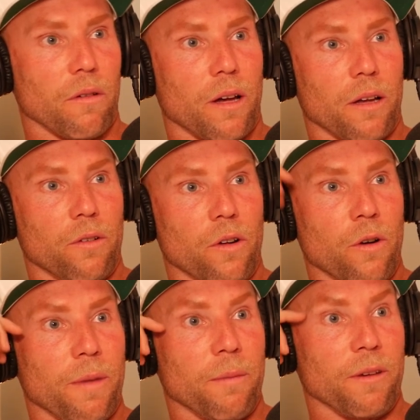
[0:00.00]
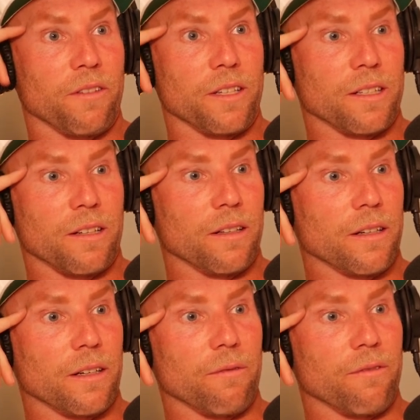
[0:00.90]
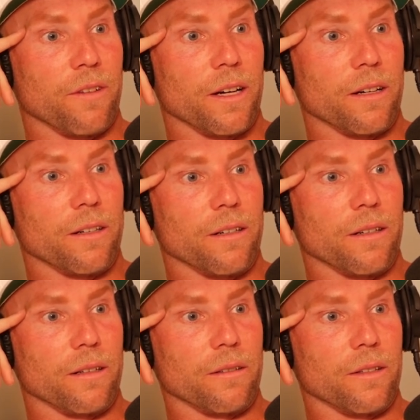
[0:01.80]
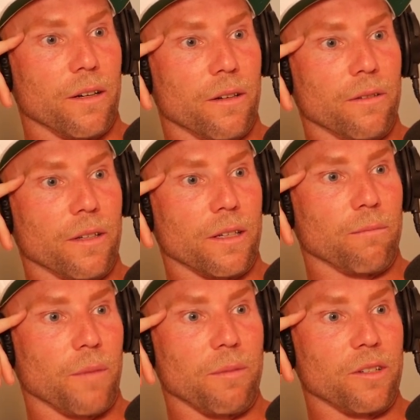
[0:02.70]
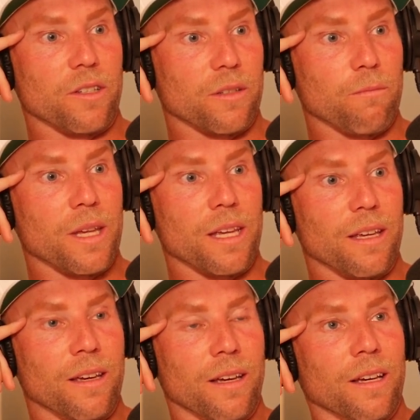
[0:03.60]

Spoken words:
I don't know, maybe if it doesn't click, I'm fired, you know, like maybe it's just me.